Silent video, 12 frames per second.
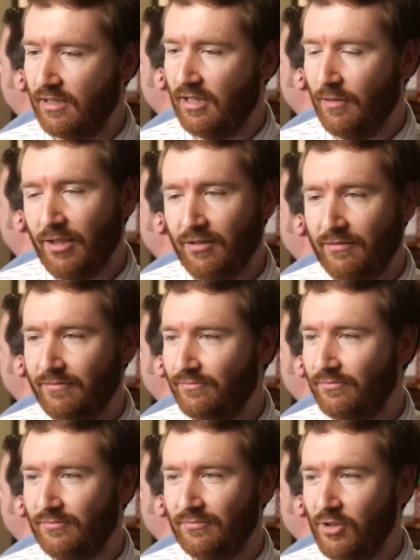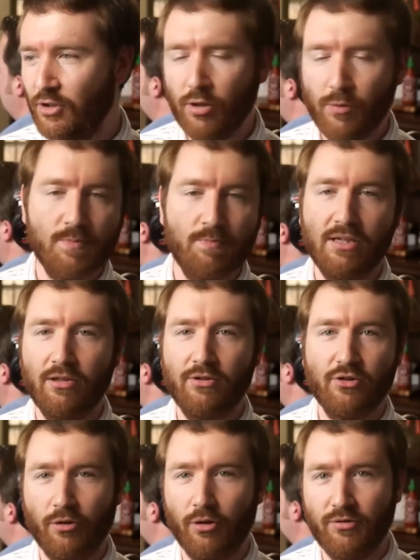I mean, you can always build
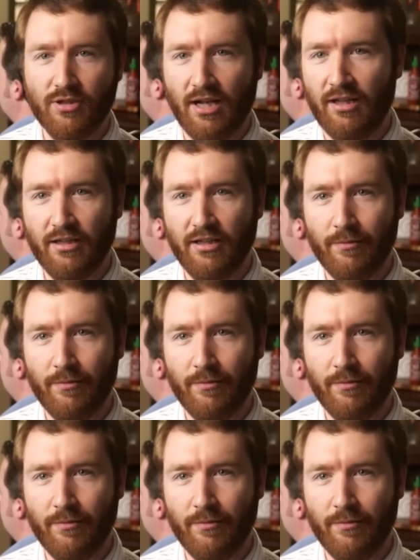your own dolly.